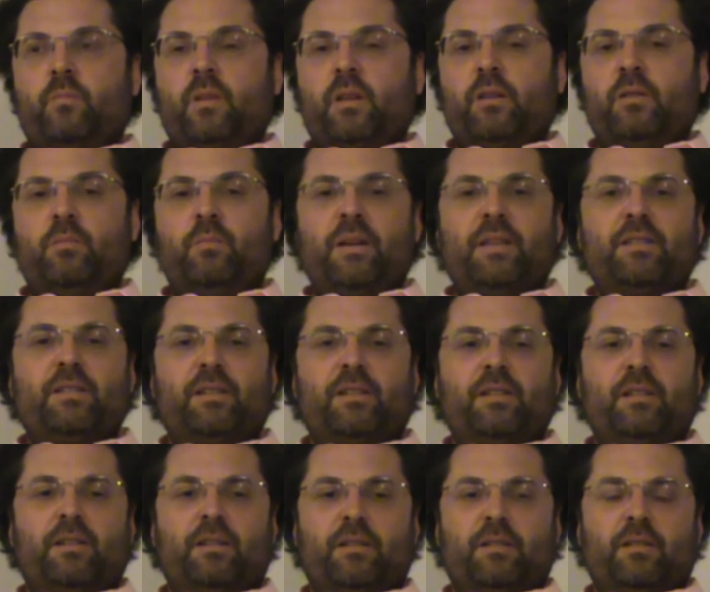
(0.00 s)
you
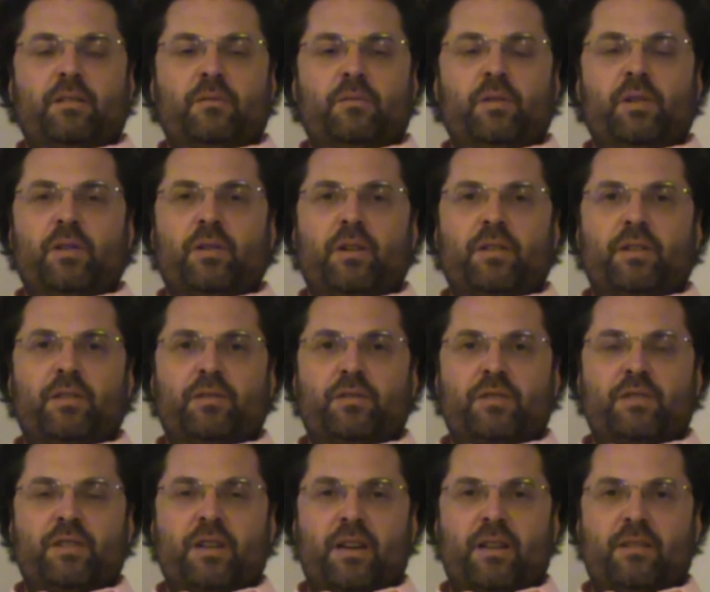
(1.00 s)
basically will not
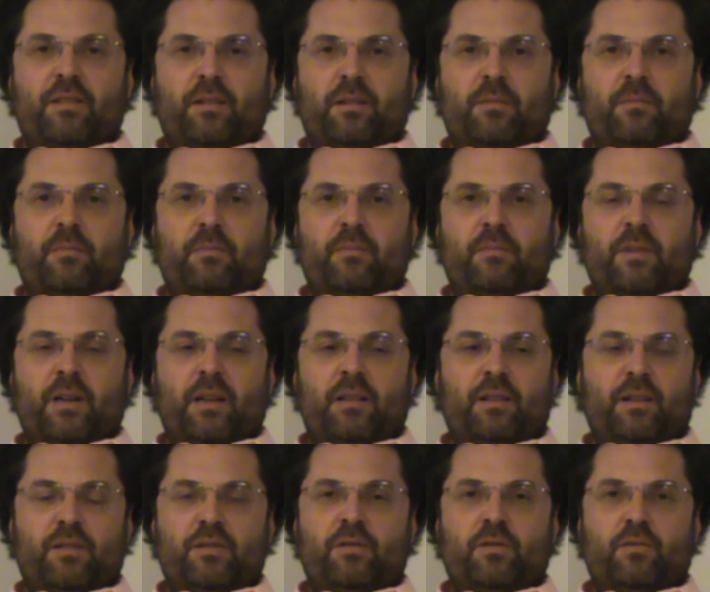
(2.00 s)
understand them
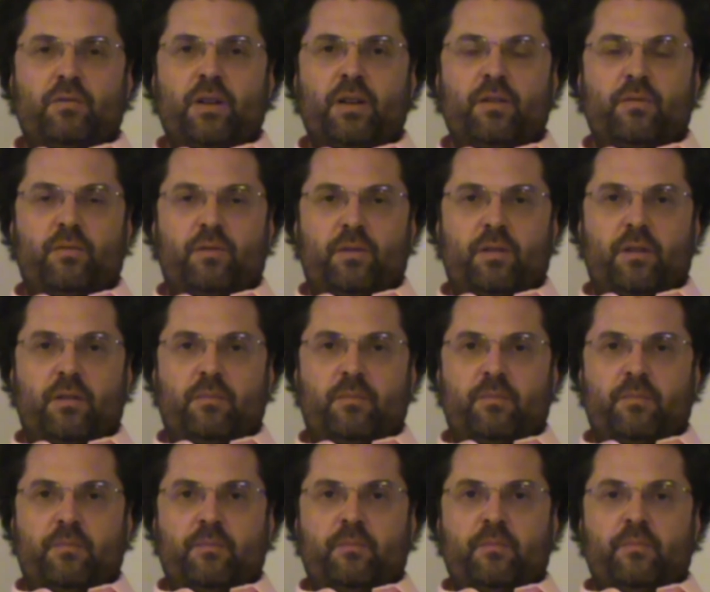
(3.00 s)
unless you're ready for them.
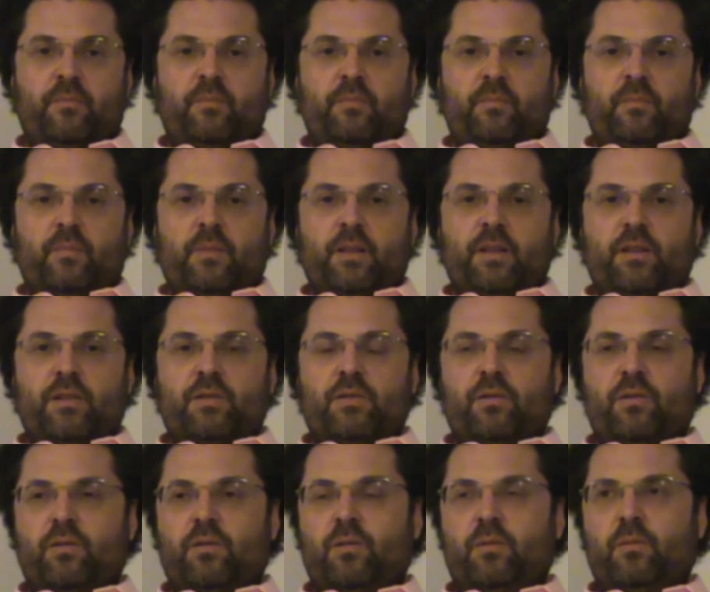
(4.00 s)

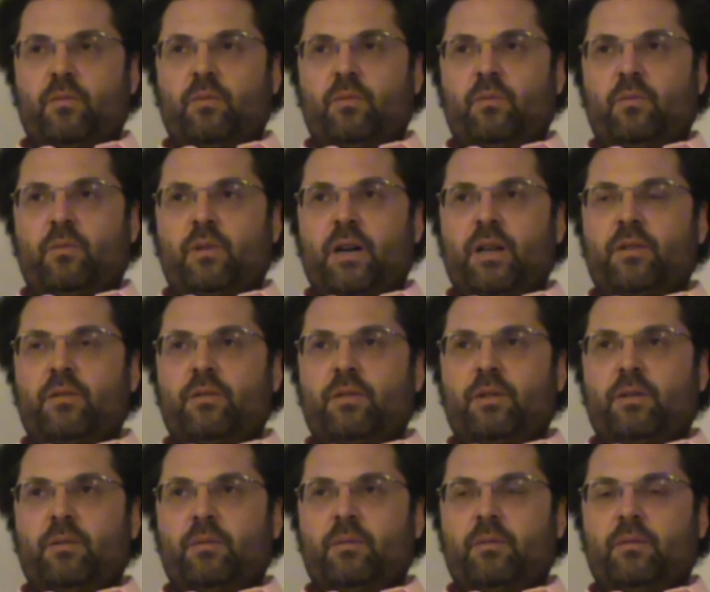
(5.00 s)
So one of
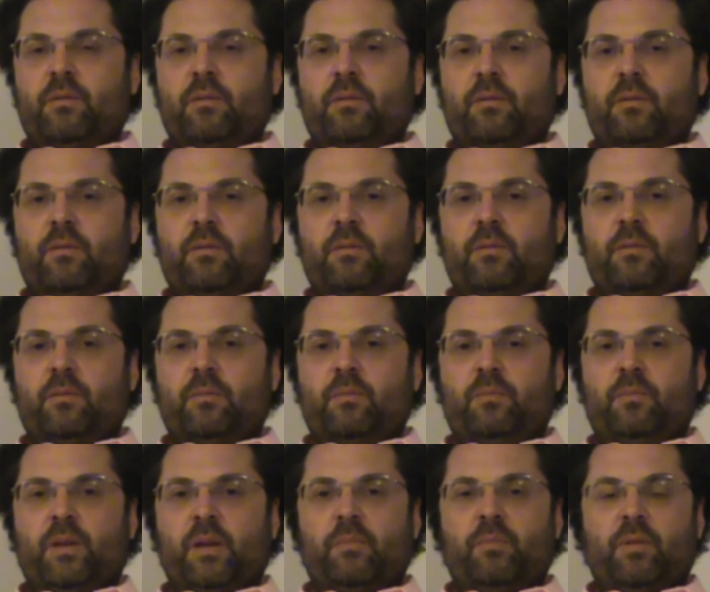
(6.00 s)
the
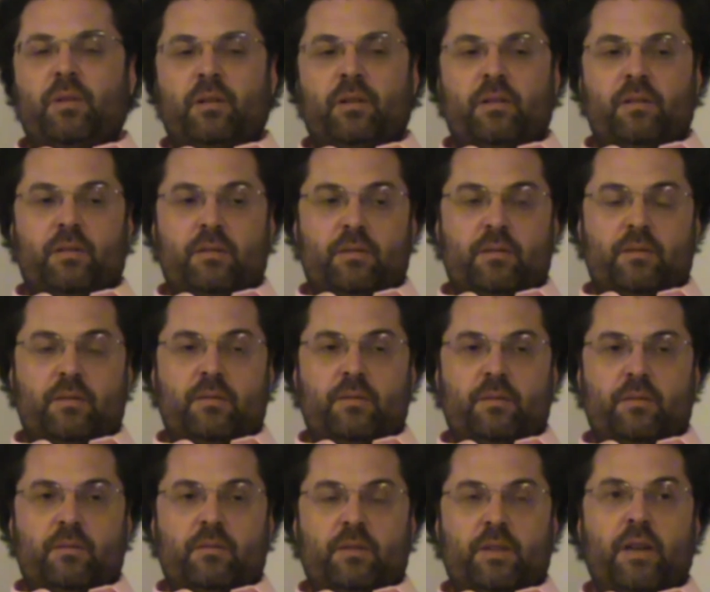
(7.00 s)
people,
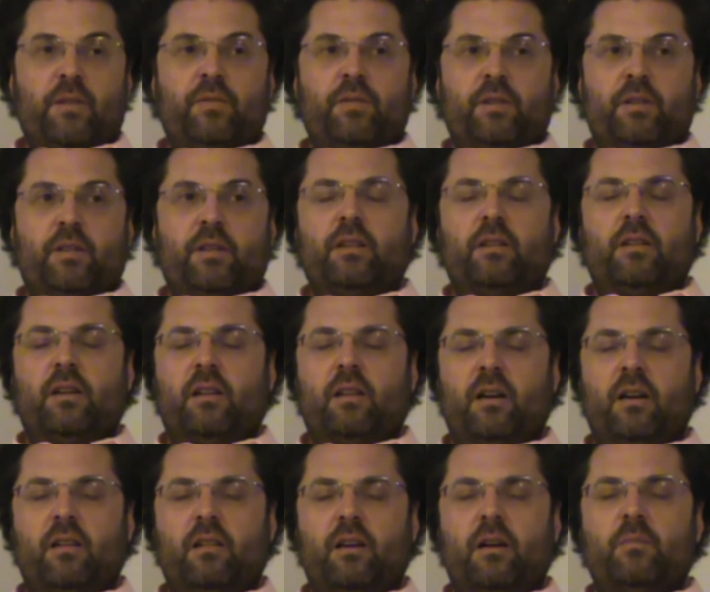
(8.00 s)
definitely the
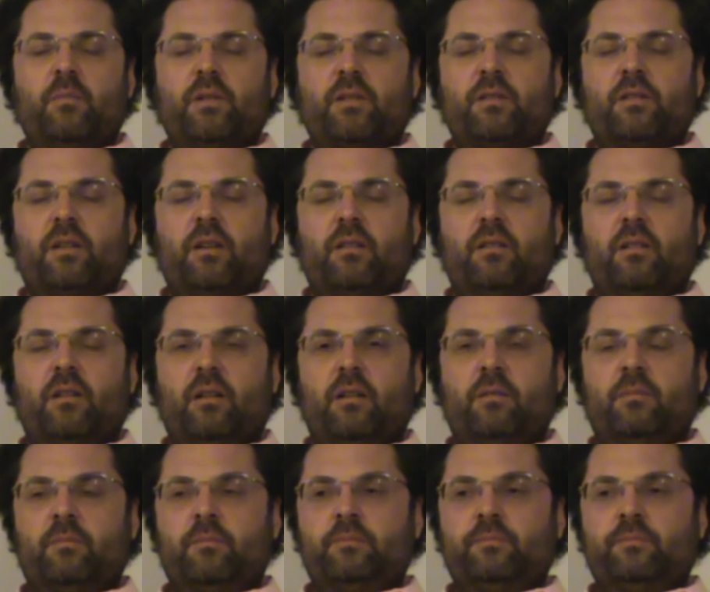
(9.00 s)
Dalai Lama, said that